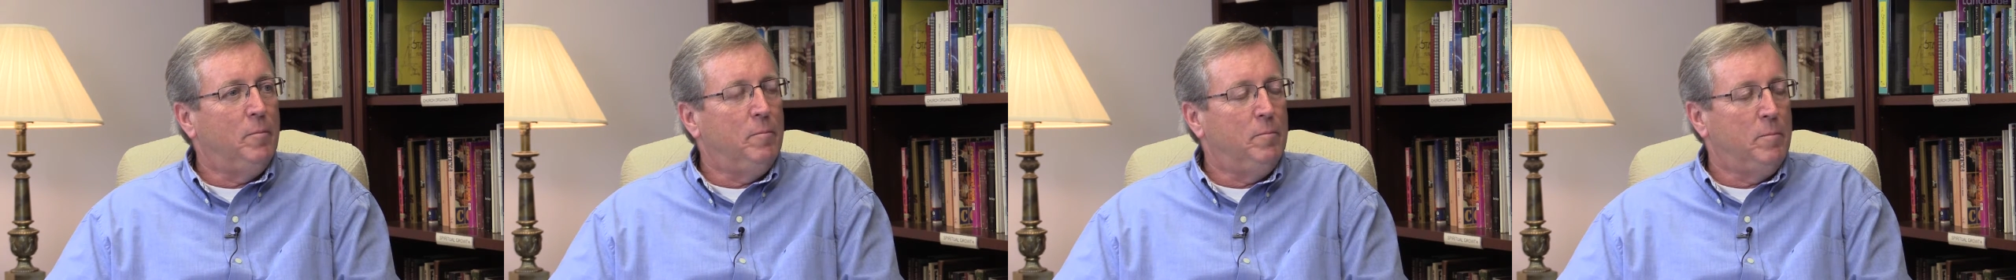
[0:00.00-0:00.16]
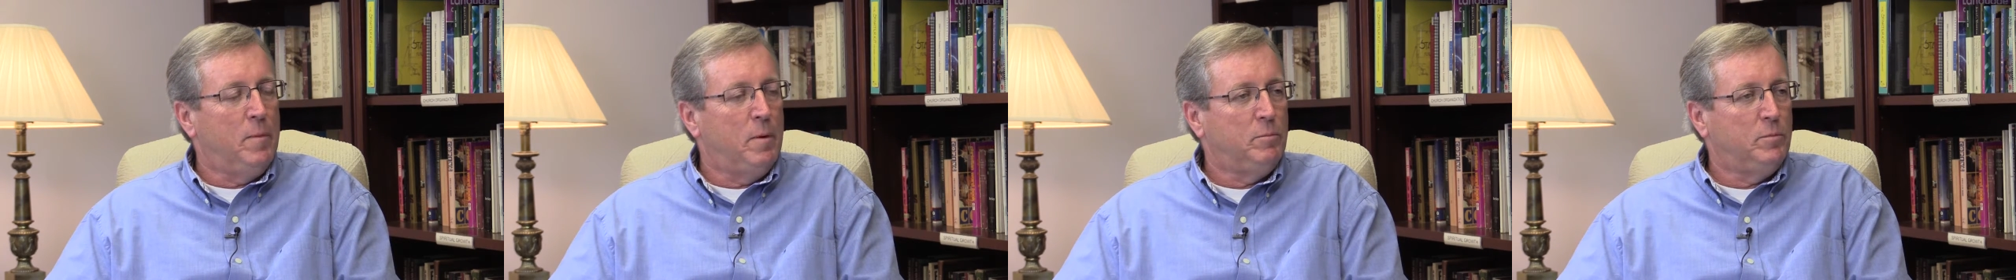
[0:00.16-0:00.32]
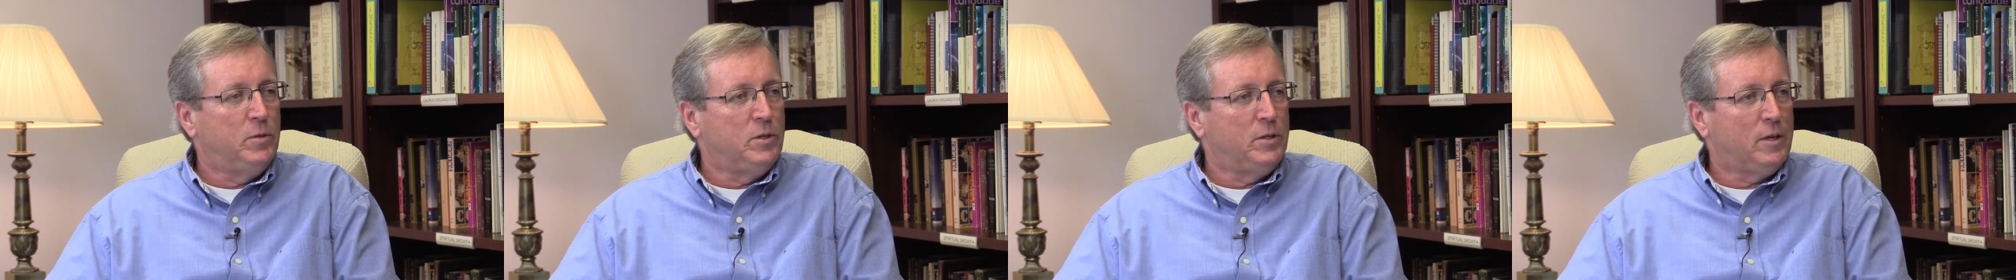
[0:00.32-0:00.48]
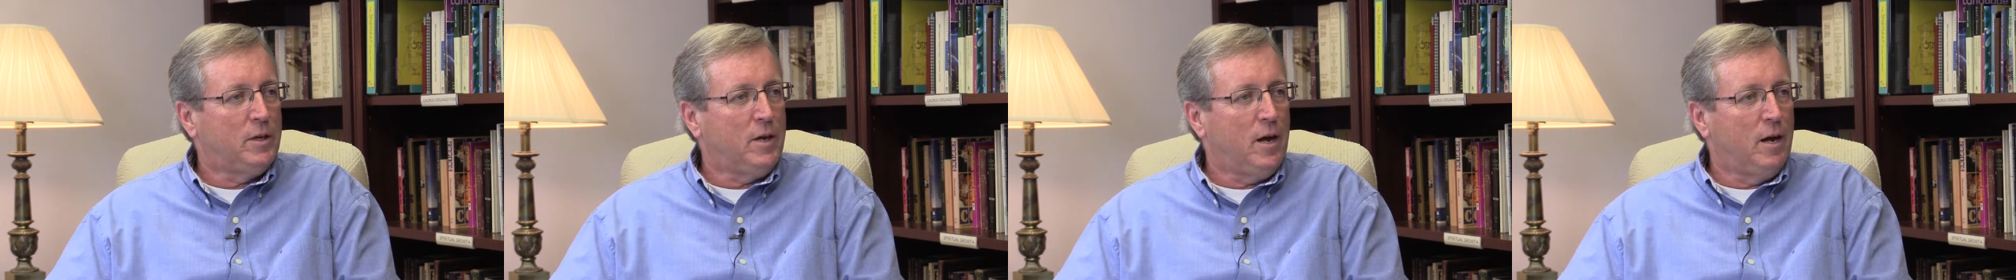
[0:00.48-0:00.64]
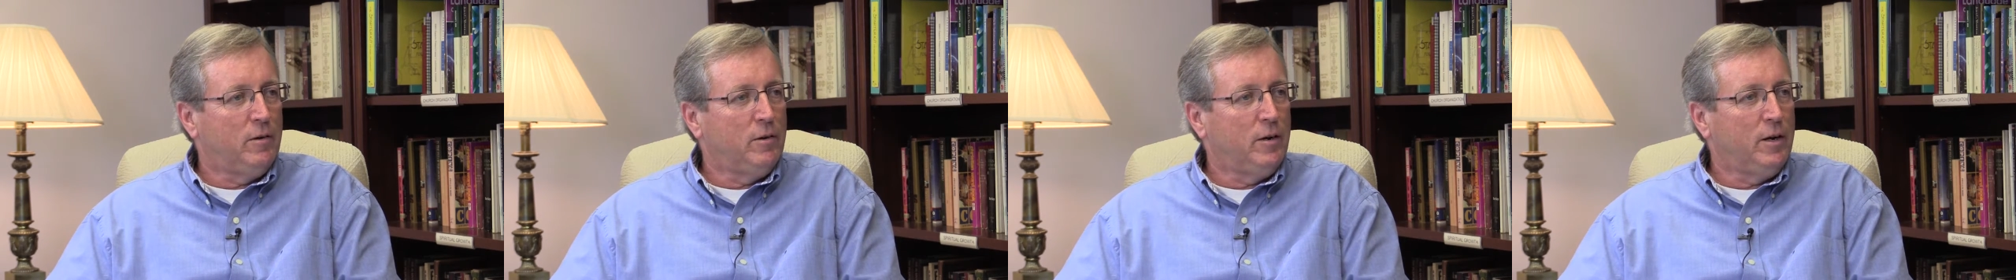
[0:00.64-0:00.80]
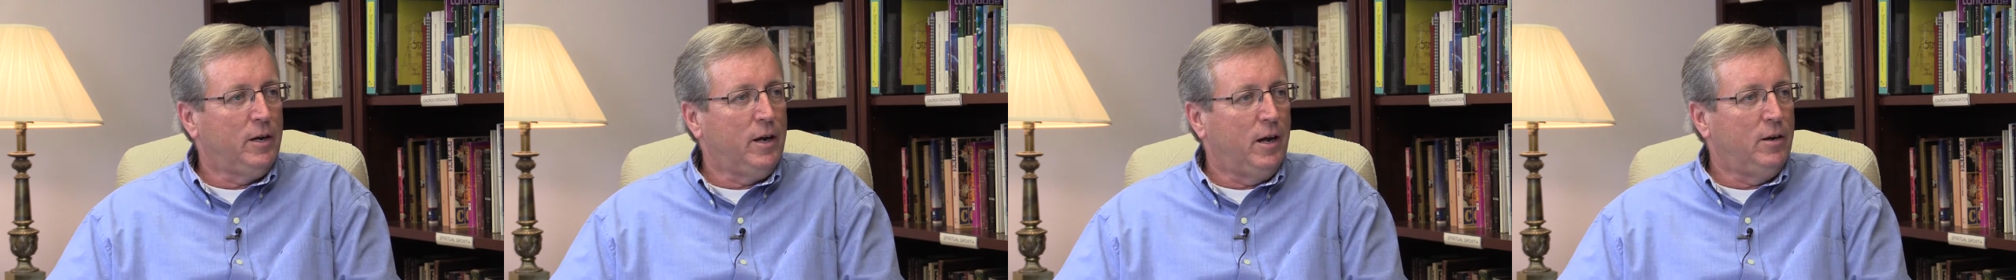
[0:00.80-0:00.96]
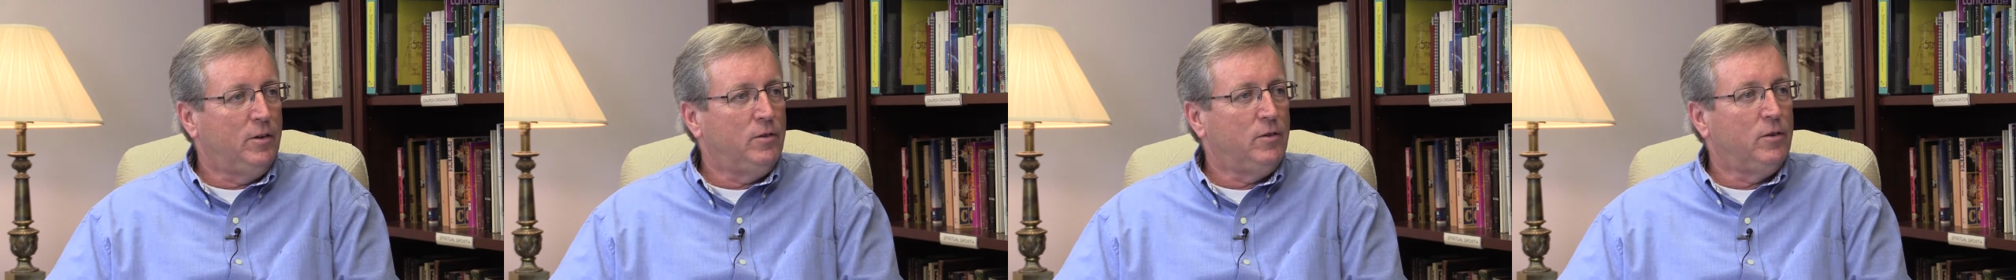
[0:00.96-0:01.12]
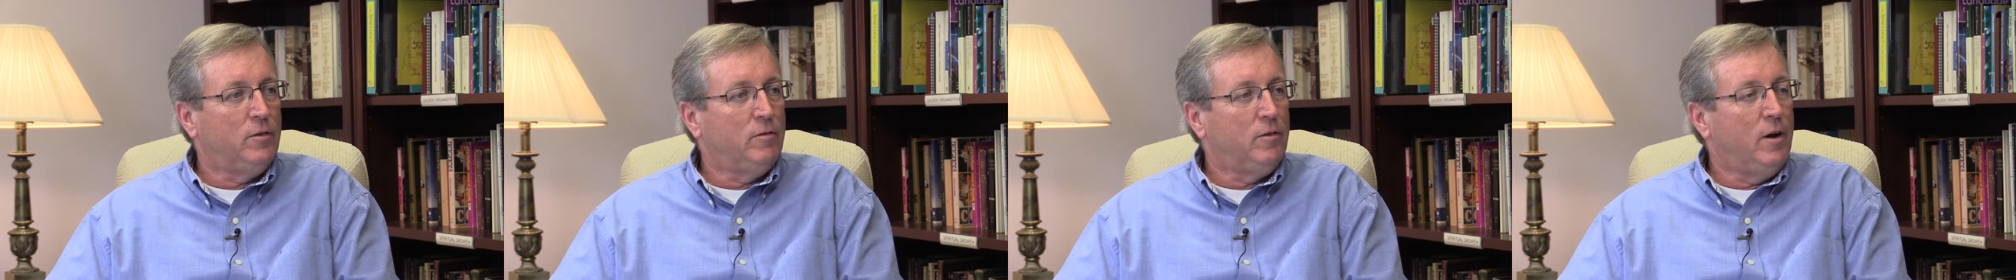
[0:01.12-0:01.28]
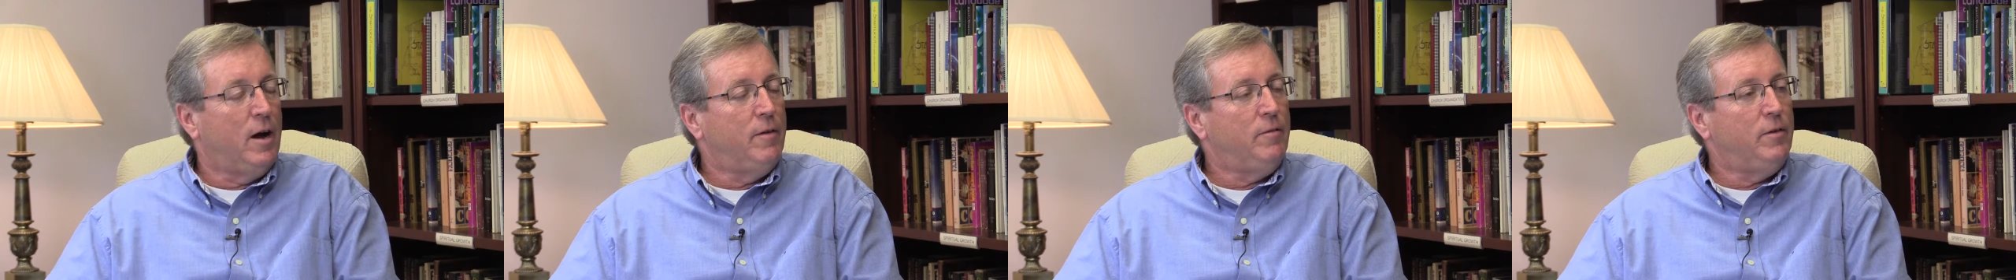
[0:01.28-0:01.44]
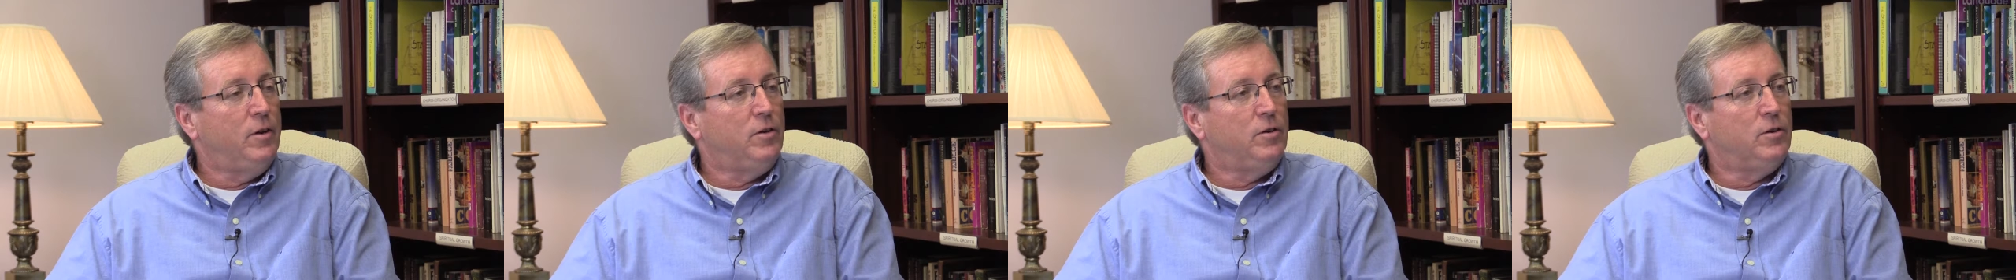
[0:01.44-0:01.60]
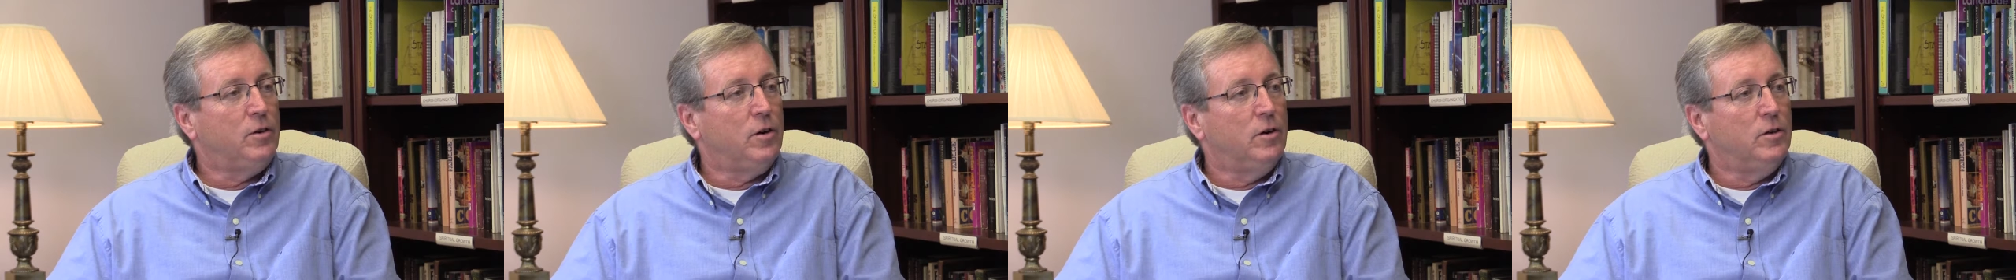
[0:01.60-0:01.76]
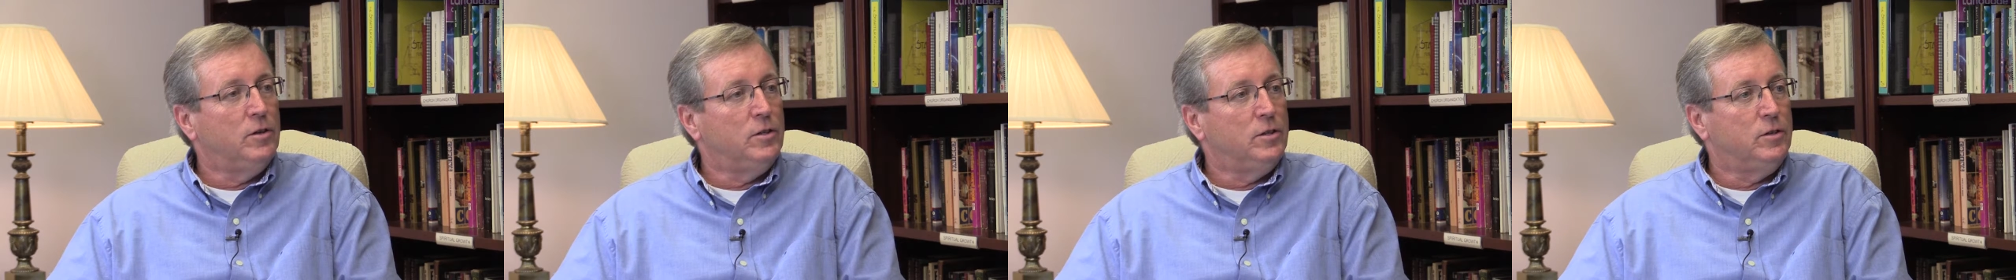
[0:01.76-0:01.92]
members of the congregation arrived at
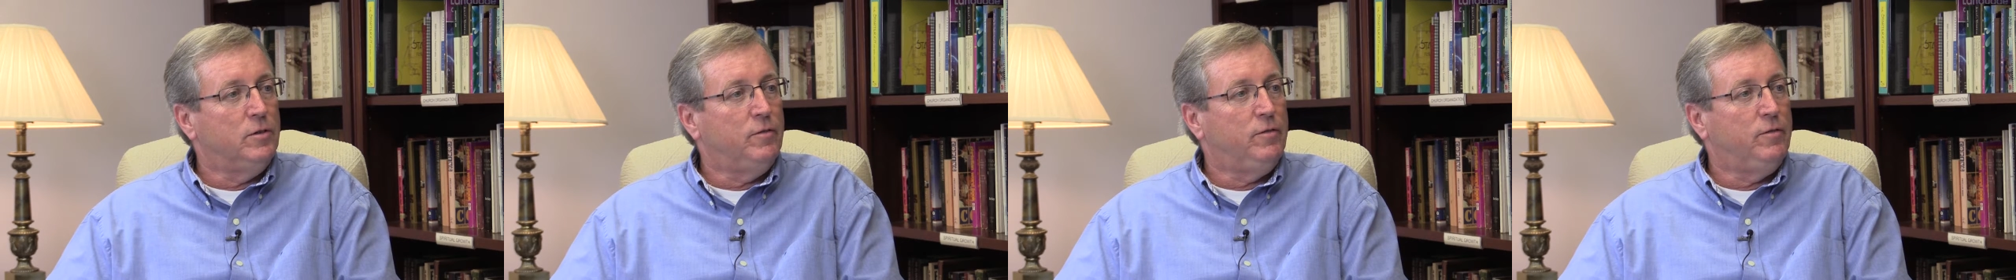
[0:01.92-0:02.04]
church